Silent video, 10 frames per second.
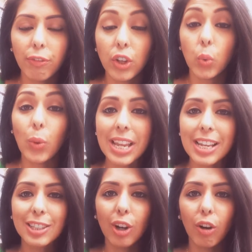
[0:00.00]
few
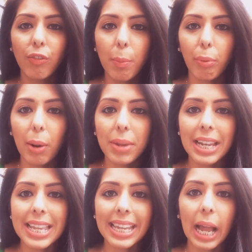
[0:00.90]
weeks of the
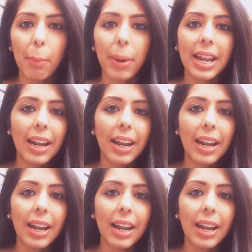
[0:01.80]
Premier League campaign.